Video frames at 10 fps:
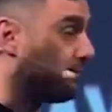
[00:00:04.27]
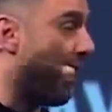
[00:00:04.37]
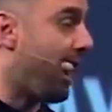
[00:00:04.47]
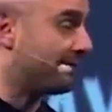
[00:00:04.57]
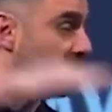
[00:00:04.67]

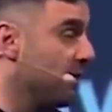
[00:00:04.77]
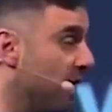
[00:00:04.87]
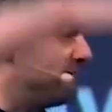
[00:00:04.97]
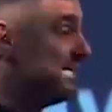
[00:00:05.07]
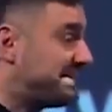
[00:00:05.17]
spot
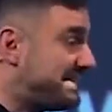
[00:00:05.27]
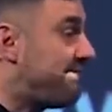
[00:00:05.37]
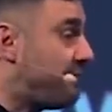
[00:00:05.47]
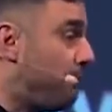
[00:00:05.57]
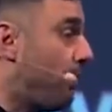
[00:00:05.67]
of the
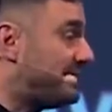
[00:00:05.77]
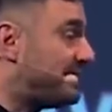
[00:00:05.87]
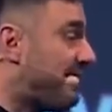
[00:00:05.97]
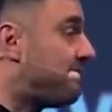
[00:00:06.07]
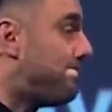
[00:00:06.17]

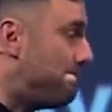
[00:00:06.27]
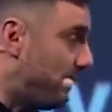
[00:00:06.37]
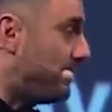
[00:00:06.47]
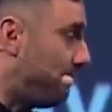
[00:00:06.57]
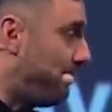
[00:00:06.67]
7.7
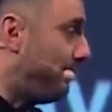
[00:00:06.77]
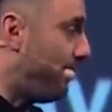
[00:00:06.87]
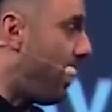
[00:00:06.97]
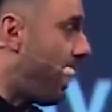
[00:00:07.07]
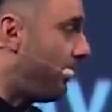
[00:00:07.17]
billion
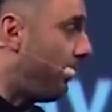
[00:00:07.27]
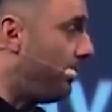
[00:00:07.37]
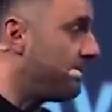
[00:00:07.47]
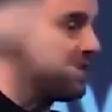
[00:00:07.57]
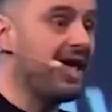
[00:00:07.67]
people on
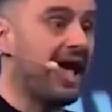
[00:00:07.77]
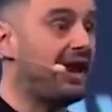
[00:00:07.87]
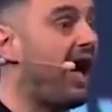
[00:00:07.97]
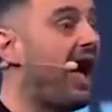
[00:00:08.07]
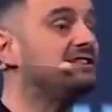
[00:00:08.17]
earth,
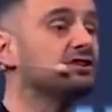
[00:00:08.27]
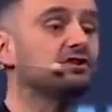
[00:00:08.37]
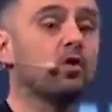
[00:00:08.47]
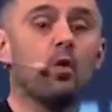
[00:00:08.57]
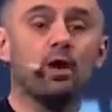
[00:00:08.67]
and I
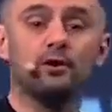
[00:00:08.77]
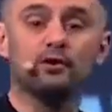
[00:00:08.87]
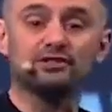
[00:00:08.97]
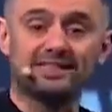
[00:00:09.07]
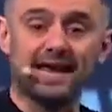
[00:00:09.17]
just don't
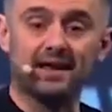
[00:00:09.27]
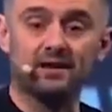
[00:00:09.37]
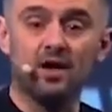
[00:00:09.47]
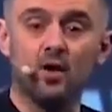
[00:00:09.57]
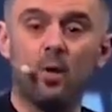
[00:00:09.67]

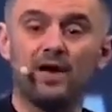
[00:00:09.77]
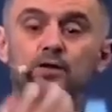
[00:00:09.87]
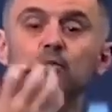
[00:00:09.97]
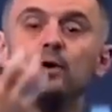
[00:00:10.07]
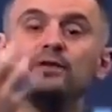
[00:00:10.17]
understand why
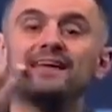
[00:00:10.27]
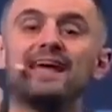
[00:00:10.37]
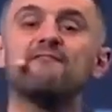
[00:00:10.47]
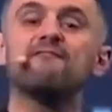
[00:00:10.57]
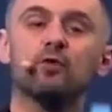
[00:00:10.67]
you wouldn't
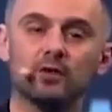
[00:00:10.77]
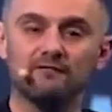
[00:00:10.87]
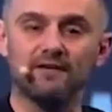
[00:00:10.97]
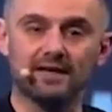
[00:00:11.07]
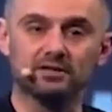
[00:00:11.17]
take full
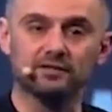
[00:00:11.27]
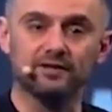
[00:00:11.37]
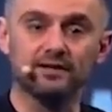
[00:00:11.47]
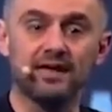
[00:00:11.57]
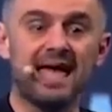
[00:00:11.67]
advantage of
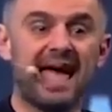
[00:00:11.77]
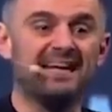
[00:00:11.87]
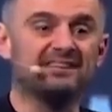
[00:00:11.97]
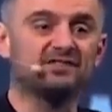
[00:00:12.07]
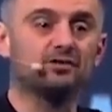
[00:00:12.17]
it.
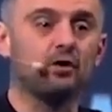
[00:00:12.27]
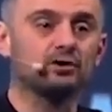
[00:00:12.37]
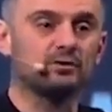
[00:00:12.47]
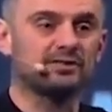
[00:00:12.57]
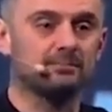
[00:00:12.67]
And it
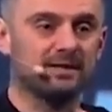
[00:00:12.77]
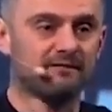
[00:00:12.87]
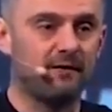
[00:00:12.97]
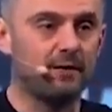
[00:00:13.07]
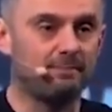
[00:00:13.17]
starts with
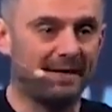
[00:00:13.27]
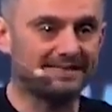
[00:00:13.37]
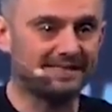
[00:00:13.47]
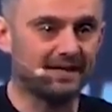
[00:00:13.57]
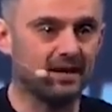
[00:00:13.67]
something very
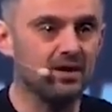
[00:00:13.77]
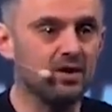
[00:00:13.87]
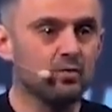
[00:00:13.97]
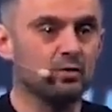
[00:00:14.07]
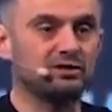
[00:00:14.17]
basic,
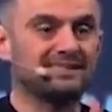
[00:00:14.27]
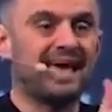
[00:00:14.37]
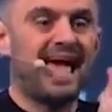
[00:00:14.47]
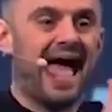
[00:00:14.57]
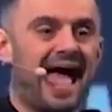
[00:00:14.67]
which is
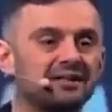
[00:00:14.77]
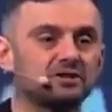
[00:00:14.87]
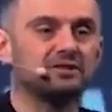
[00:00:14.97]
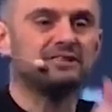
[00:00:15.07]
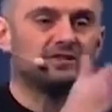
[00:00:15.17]

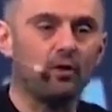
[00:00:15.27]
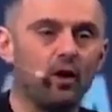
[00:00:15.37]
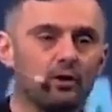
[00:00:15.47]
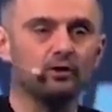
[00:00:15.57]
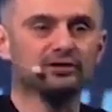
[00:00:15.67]
actually start
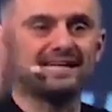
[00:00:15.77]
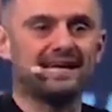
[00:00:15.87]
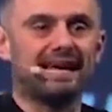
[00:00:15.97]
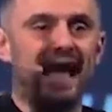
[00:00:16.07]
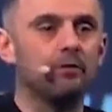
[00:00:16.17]

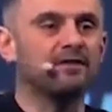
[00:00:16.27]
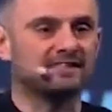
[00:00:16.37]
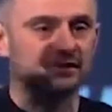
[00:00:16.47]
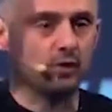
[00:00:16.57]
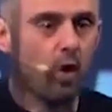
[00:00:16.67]
understanding how
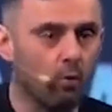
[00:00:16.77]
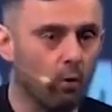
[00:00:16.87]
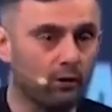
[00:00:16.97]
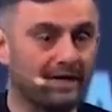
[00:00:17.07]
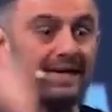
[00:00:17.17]
this is all
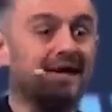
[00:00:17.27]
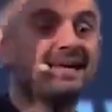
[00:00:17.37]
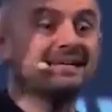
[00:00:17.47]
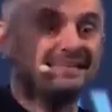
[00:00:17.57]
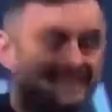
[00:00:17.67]
working
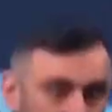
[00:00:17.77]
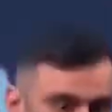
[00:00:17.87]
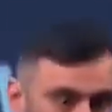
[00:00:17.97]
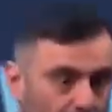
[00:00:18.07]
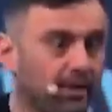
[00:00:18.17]

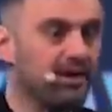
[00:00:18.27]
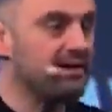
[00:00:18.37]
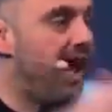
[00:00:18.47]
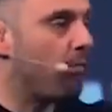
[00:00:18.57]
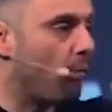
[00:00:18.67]
deeper,
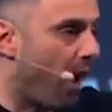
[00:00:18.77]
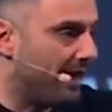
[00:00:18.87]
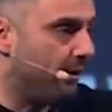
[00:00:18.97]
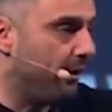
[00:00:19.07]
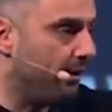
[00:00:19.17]
not
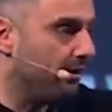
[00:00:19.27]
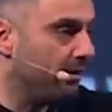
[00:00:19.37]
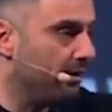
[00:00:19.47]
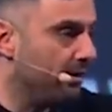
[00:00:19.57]
wider.